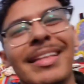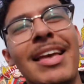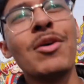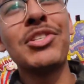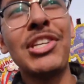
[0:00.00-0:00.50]

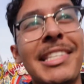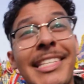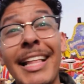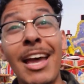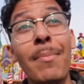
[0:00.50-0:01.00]
it was just
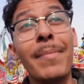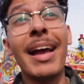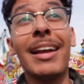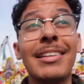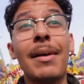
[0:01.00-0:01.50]
set up,
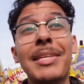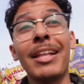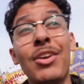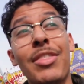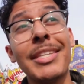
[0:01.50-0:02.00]
man. Cause I'm
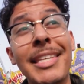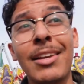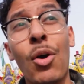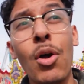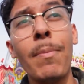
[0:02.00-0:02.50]
telling you, this is
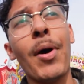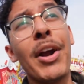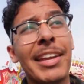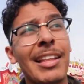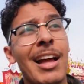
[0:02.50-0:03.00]
a whole
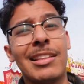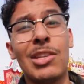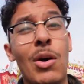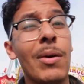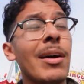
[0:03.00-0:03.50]
parking lot,
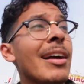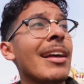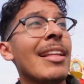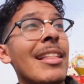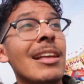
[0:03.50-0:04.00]
so
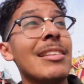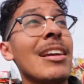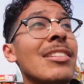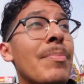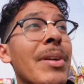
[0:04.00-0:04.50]
that's
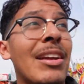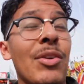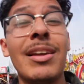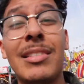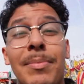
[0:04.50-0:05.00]
actually pretty
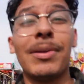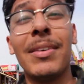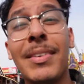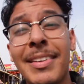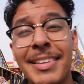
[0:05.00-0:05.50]
crazy,
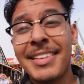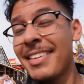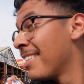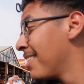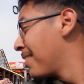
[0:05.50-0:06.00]
bro.
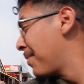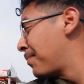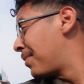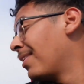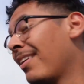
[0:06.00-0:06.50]

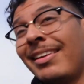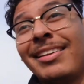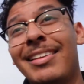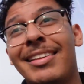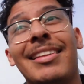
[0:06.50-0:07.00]
Right?
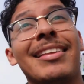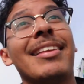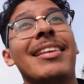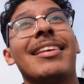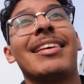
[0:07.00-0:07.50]

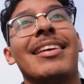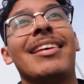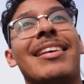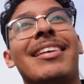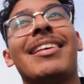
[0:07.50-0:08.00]

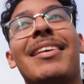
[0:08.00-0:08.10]
Yeah.